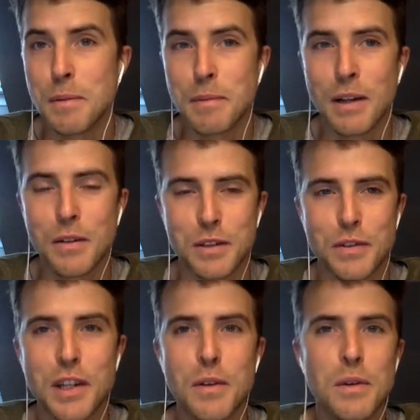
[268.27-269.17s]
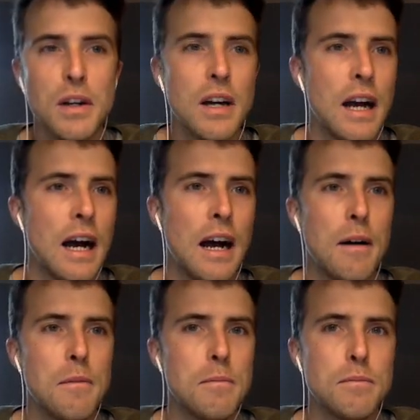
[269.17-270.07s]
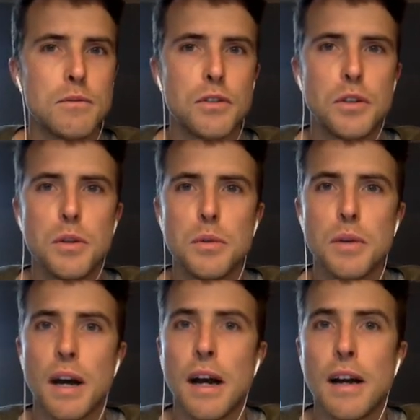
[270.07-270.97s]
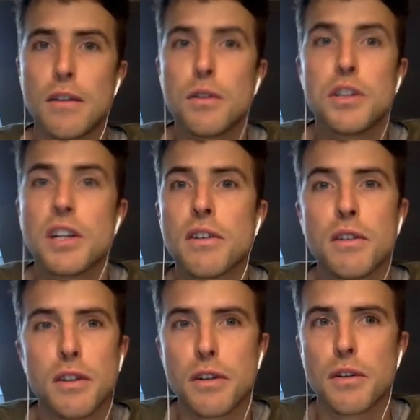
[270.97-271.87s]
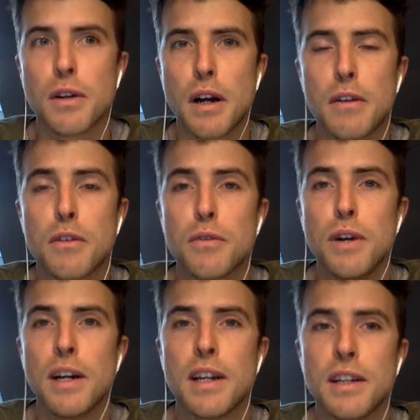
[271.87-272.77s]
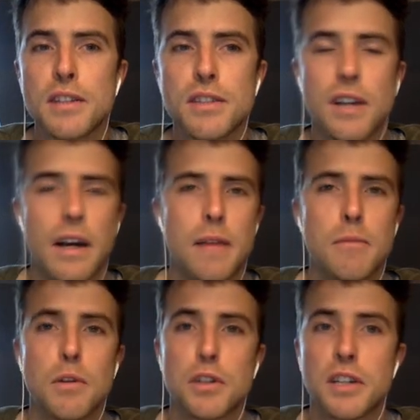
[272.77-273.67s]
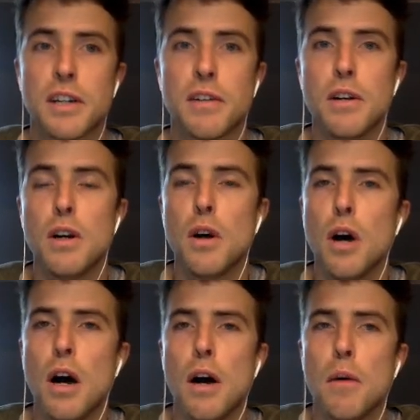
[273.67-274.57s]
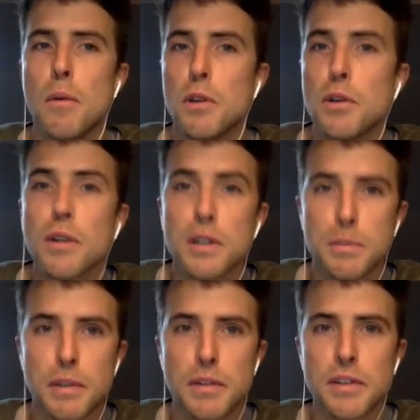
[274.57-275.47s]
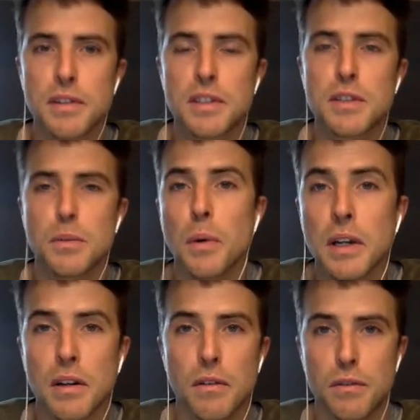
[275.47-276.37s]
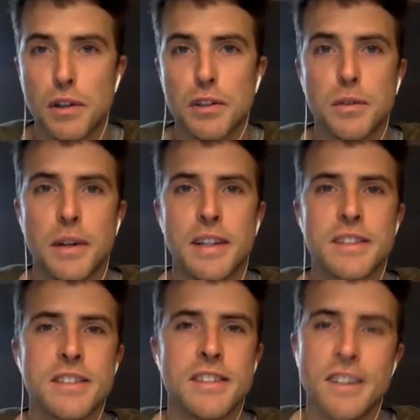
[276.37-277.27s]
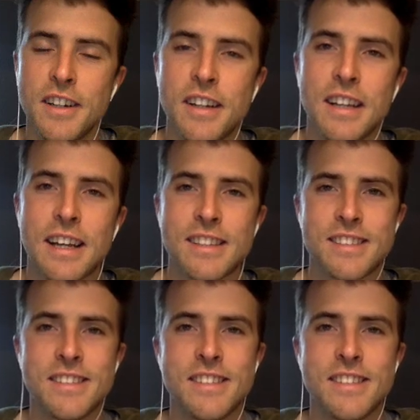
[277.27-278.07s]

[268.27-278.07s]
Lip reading: below this video to share your findings or share what your experience is with conversion rates. Thanks.